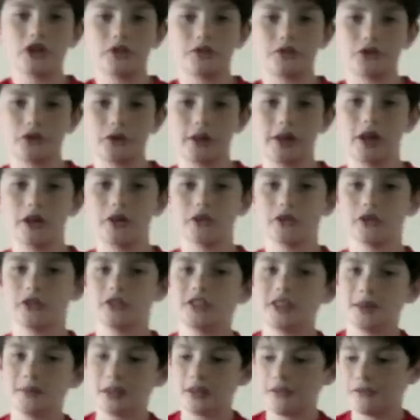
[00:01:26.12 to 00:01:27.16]
of
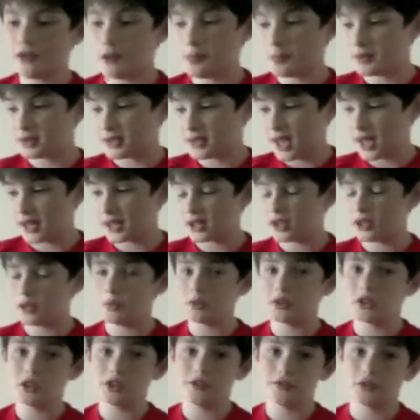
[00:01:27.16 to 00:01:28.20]
370 feet per second,
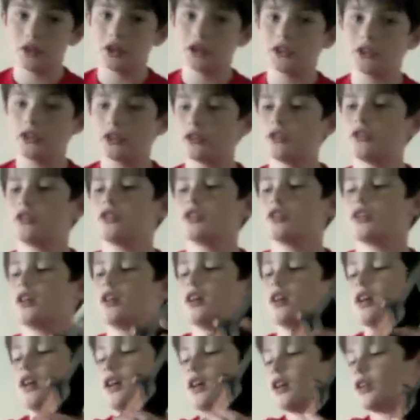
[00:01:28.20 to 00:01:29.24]
which is very good.
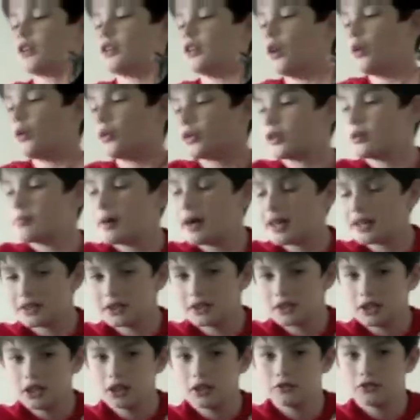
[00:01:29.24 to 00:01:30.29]
Can hold a
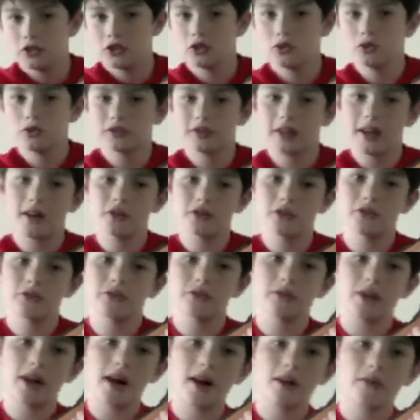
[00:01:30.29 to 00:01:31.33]
capacity of 2,000
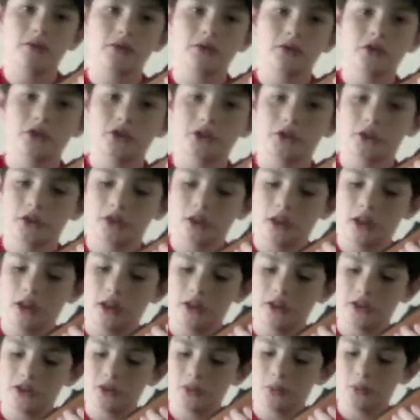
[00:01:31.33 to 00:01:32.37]
rounds.
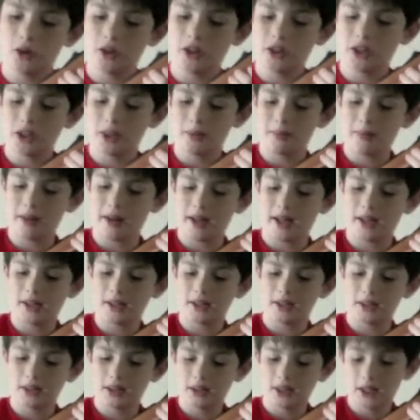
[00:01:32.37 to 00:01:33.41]
It's a wind-up mag.
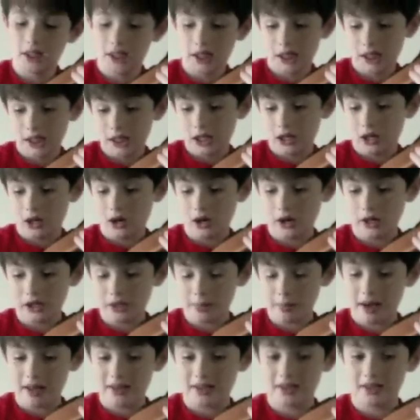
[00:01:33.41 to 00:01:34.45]
Side
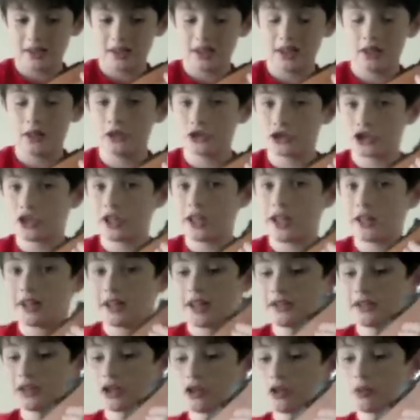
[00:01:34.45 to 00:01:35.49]
capacity, I'll show you how to
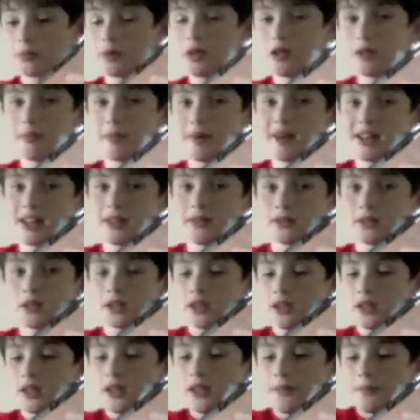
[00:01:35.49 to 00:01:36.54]
get that open in a minute.
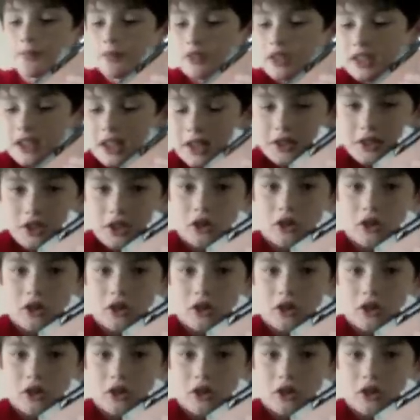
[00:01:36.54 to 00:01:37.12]
Takes a